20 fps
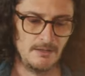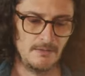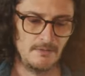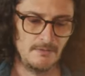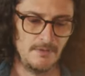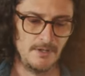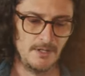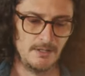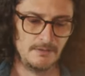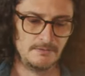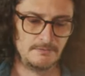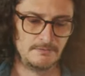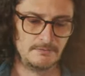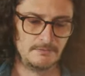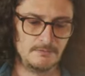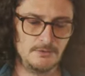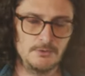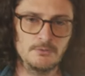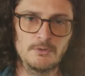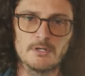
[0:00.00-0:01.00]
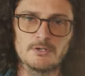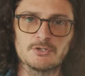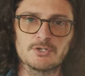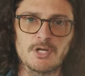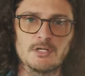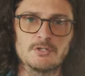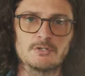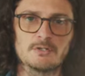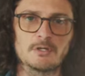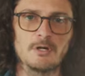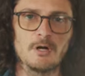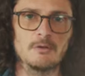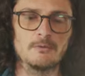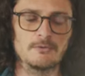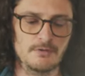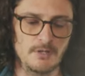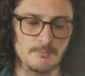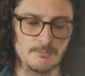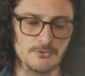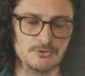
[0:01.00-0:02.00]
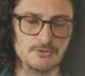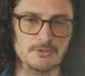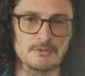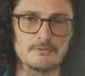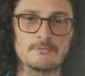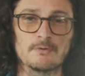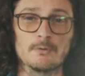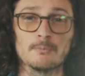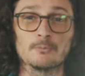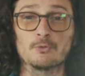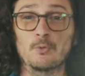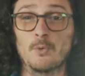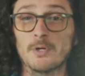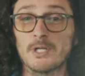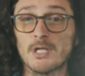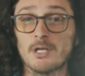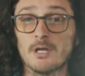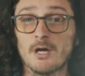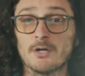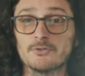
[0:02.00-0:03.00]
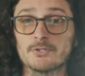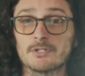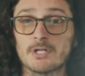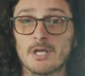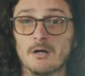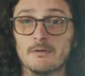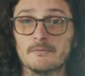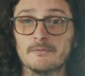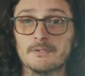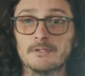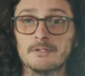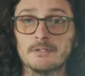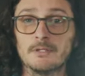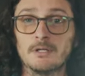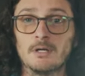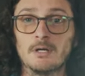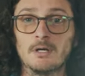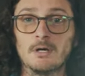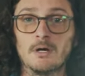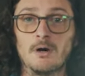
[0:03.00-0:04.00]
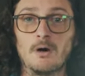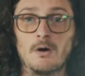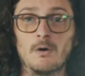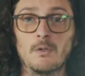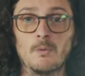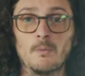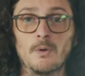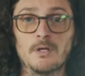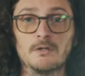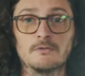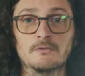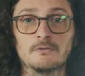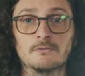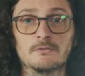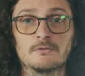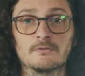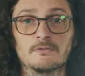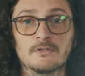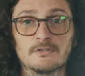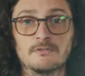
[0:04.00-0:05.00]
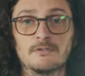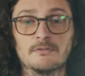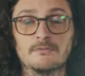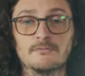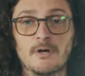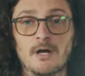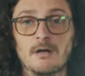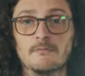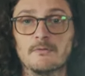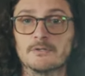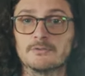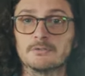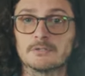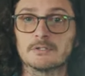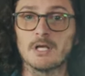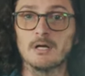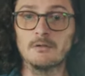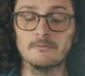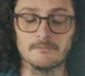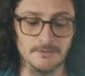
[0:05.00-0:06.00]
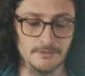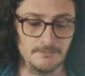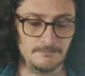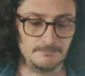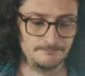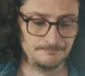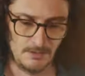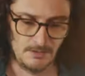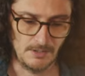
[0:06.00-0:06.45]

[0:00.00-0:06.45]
that you can change the color temperature from 2800 Kelvin all the way to 6500 Kelvin.